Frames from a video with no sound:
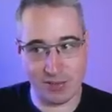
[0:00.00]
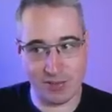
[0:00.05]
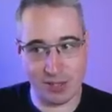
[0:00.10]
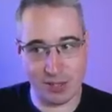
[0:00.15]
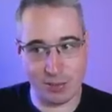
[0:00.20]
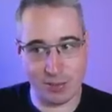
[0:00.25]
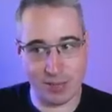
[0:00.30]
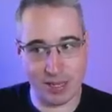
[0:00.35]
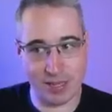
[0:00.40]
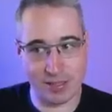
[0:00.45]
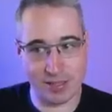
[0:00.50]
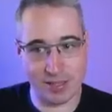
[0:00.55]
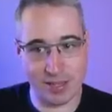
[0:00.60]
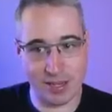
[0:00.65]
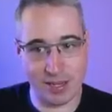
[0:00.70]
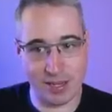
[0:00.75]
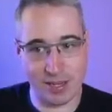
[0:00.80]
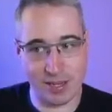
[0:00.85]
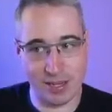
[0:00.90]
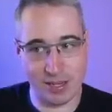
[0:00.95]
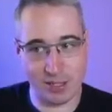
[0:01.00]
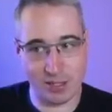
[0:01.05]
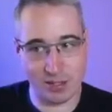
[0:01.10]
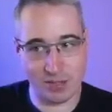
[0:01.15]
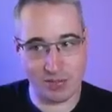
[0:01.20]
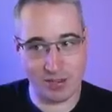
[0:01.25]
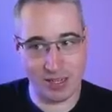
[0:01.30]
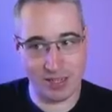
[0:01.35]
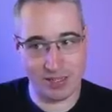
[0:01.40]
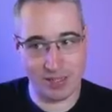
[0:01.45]
If I do that side, it
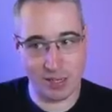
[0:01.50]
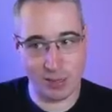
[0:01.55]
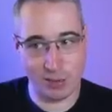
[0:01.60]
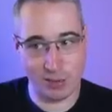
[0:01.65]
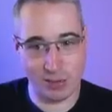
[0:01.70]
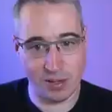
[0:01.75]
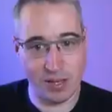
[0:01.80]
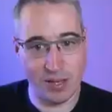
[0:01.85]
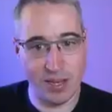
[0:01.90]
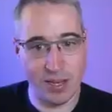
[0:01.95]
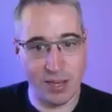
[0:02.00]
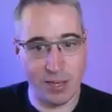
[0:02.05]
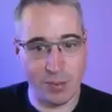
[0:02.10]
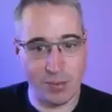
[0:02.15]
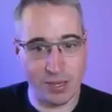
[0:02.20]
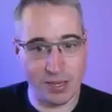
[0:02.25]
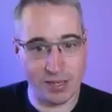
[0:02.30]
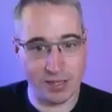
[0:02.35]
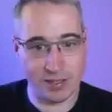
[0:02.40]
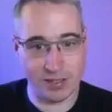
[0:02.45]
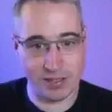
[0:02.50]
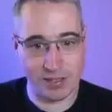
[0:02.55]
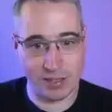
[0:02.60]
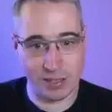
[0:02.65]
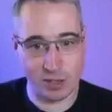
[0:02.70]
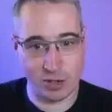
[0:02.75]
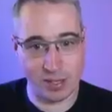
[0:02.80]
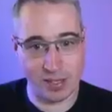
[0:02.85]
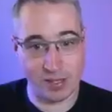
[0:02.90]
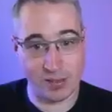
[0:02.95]
just fades out because
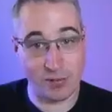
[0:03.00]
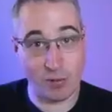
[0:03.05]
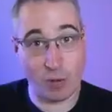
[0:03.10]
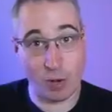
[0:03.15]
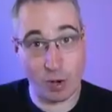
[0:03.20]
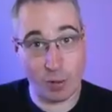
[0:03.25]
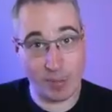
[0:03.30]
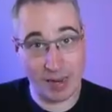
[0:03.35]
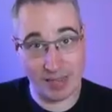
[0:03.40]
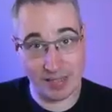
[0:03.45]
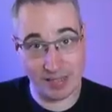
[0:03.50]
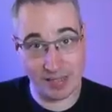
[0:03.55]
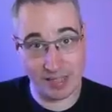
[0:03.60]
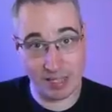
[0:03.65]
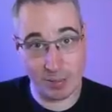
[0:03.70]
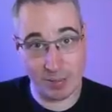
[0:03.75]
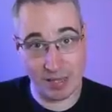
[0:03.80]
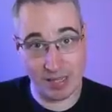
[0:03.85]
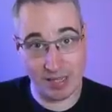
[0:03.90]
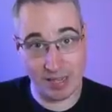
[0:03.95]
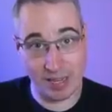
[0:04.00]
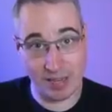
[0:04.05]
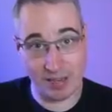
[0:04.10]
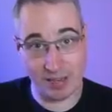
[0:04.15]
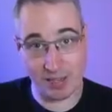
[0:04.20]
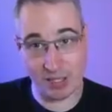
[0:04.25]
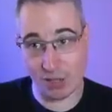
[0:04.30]
the transform hasn't come in yet.